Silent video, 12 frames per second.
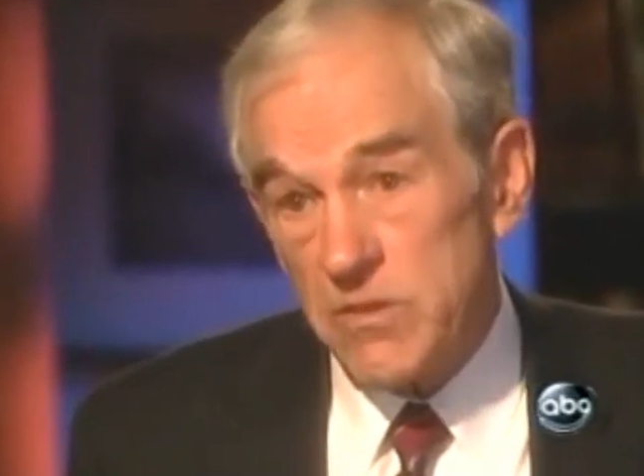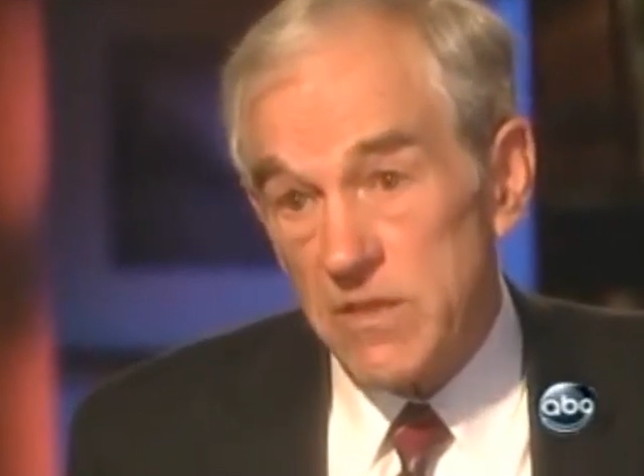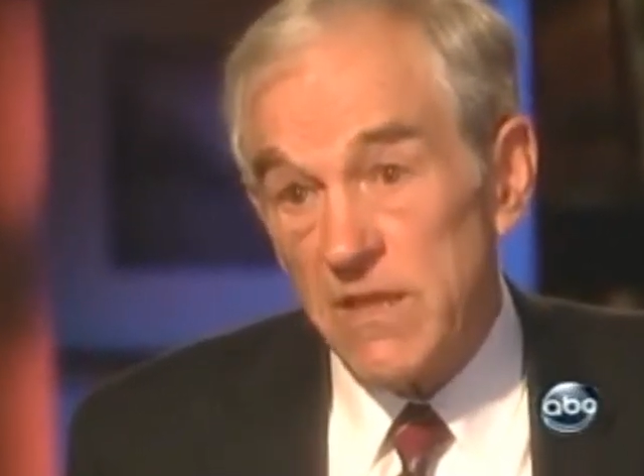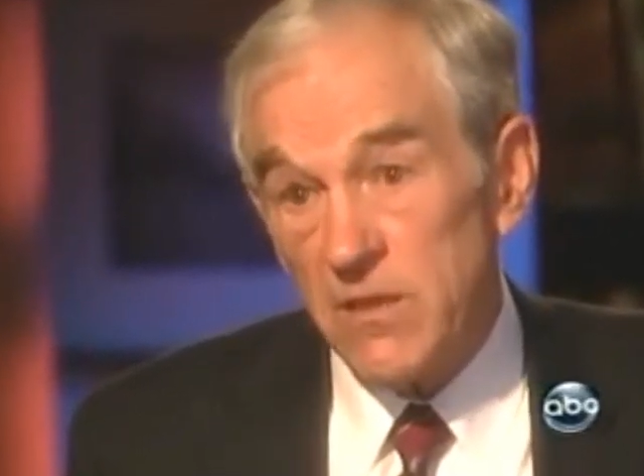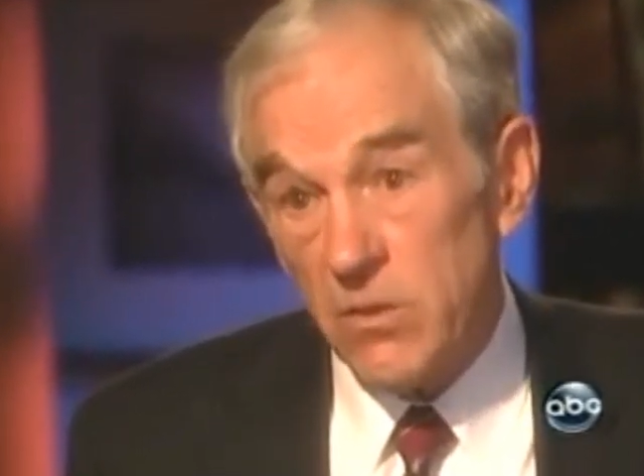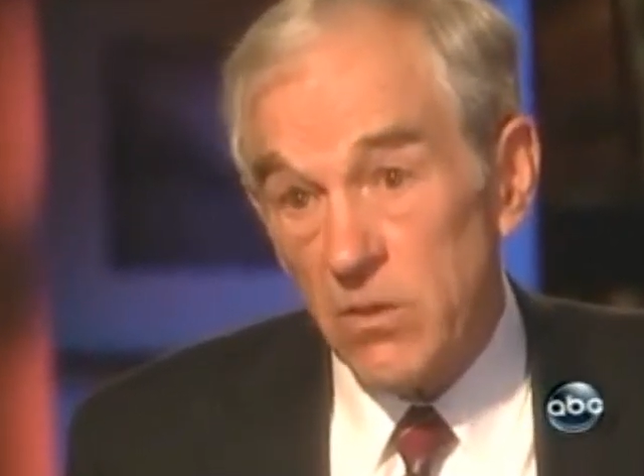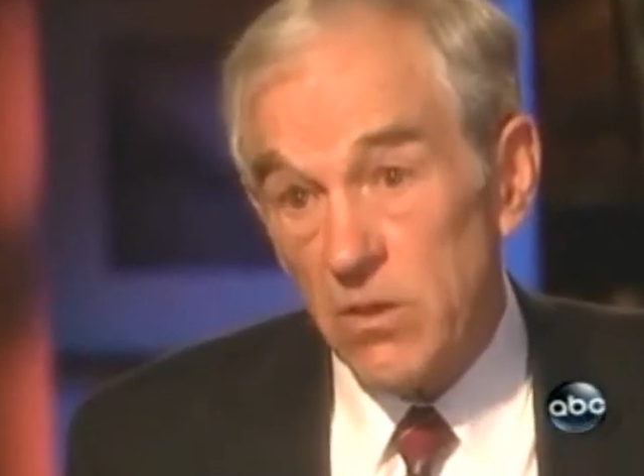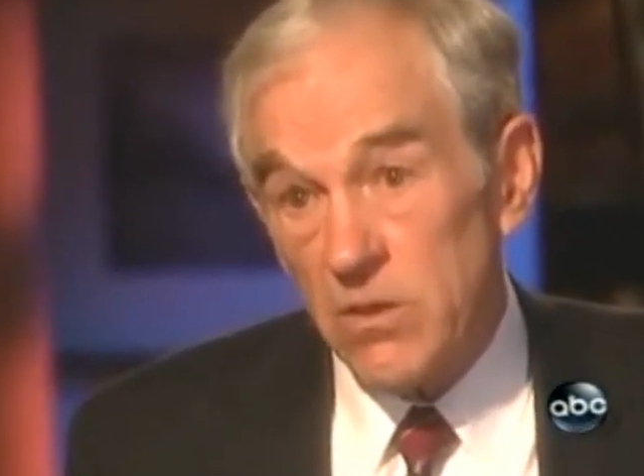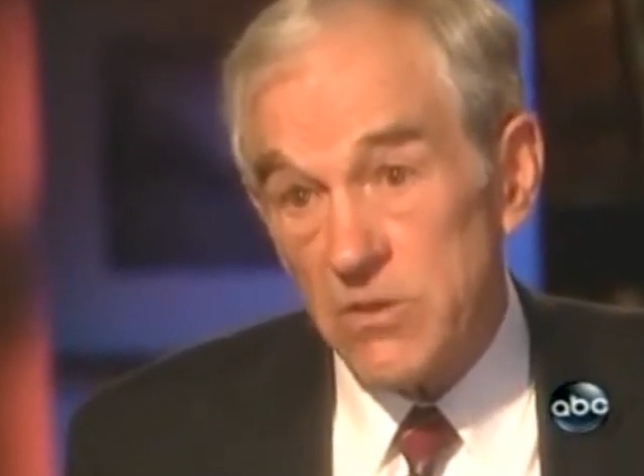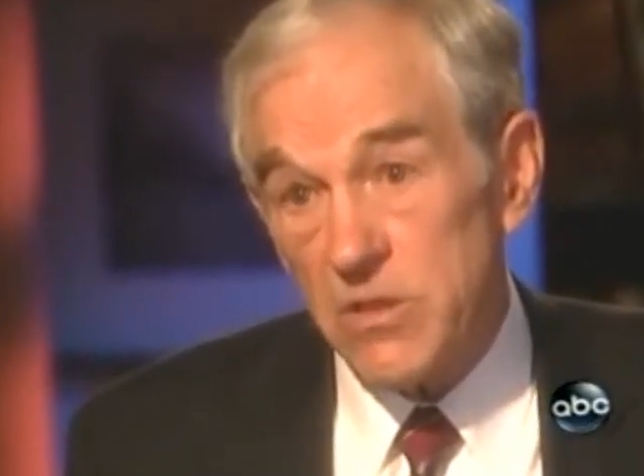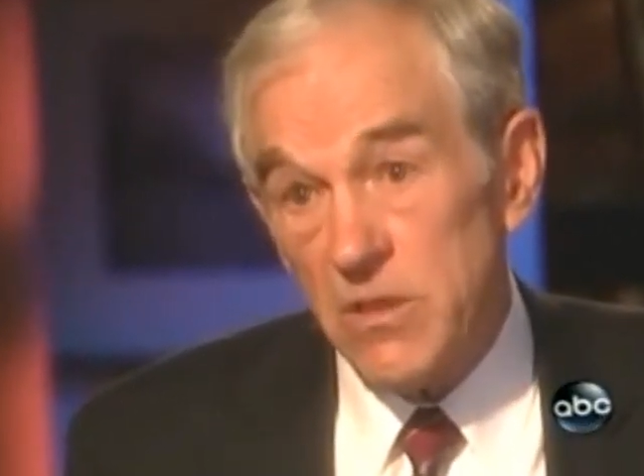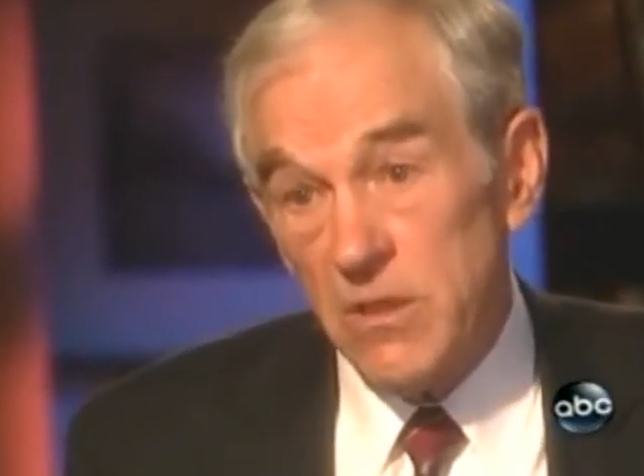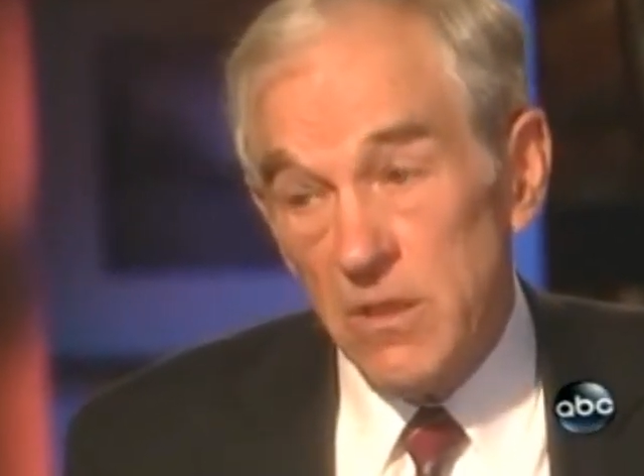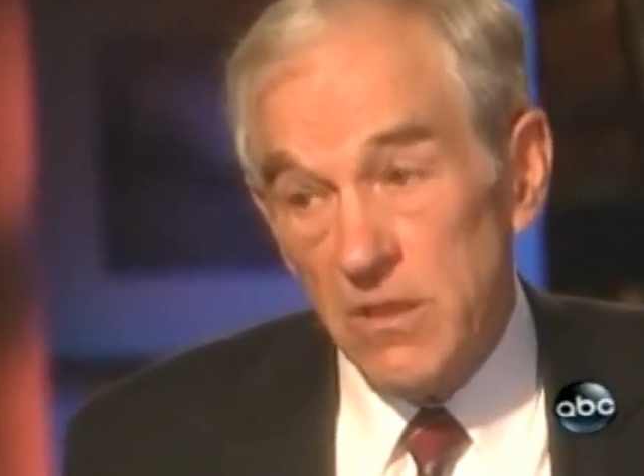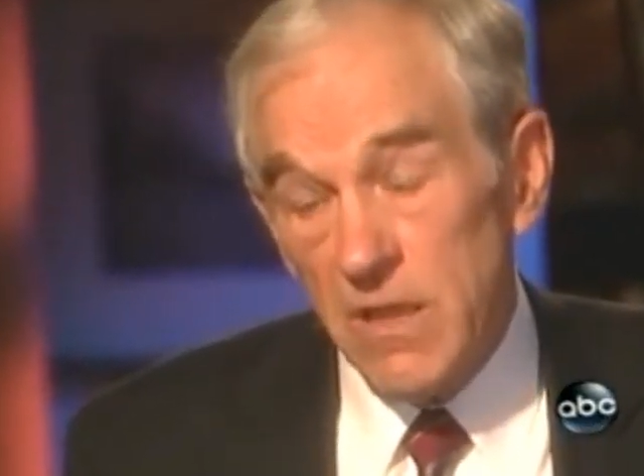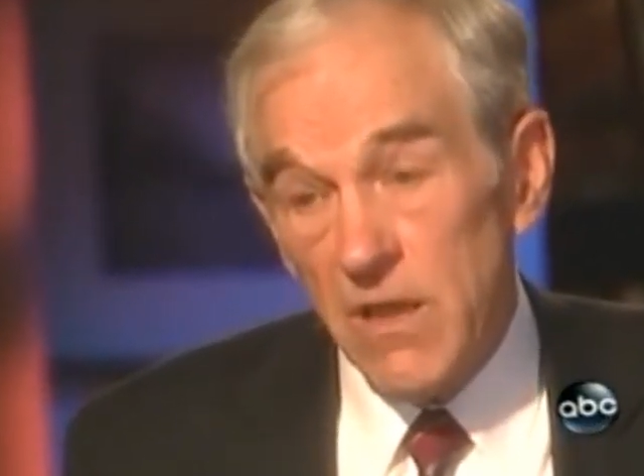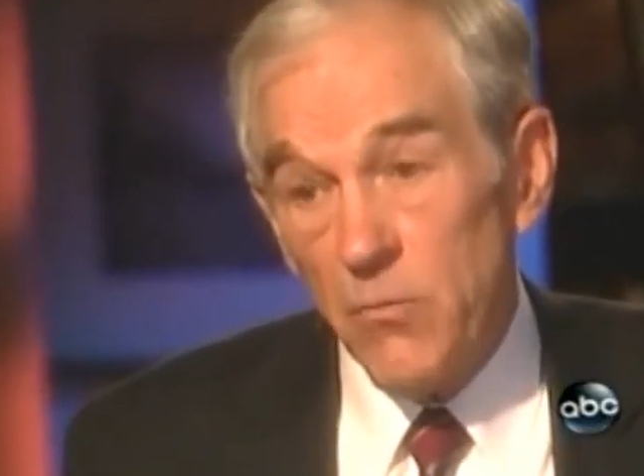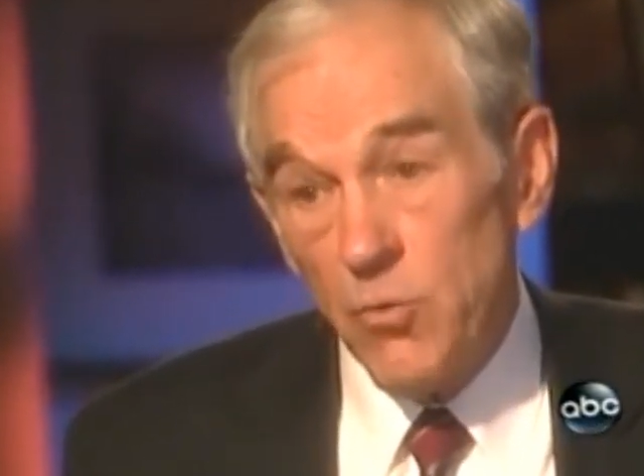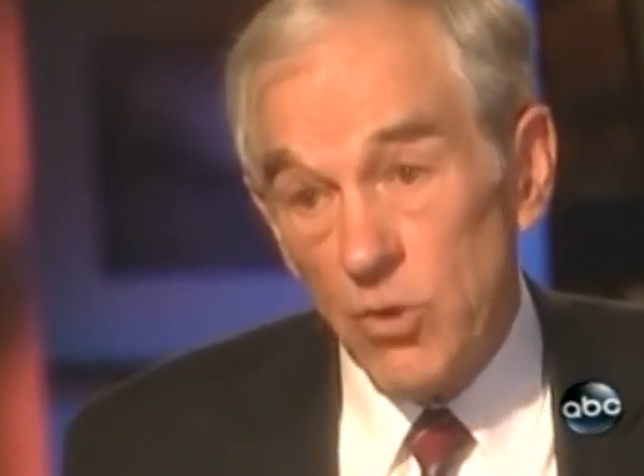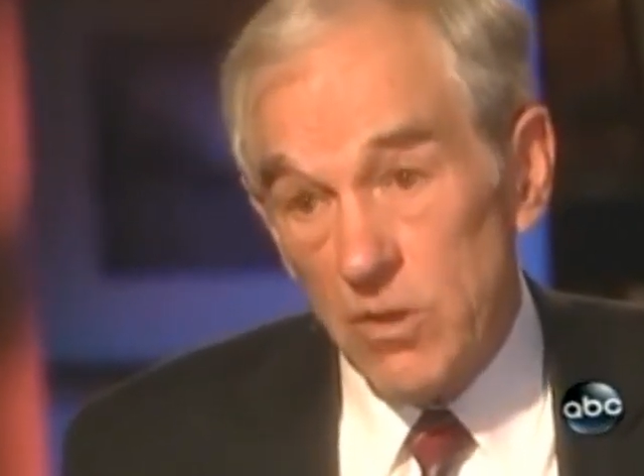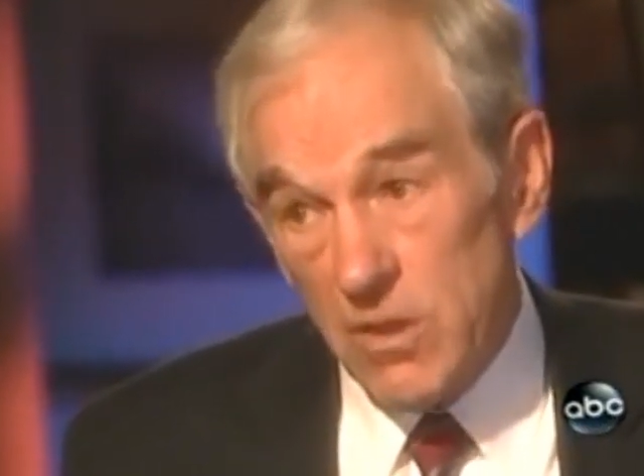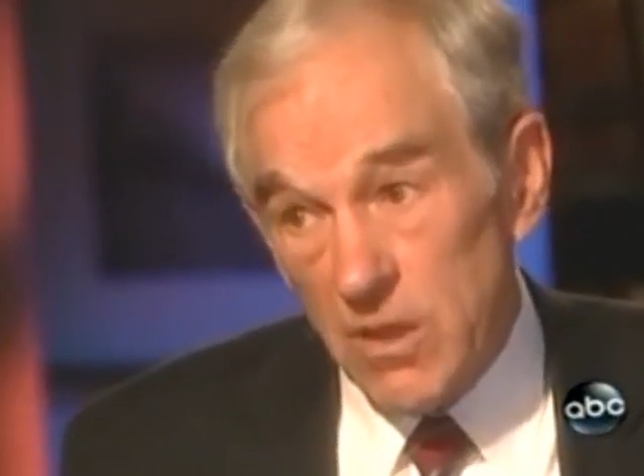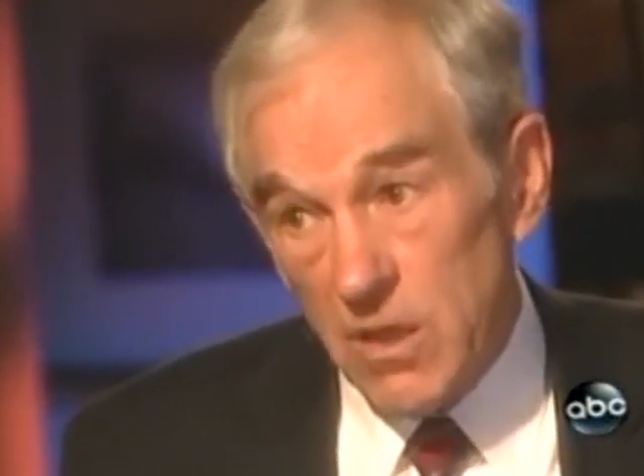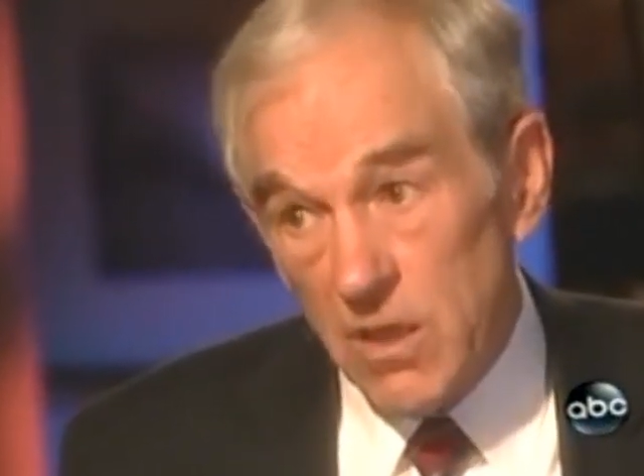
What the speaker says: state laws that would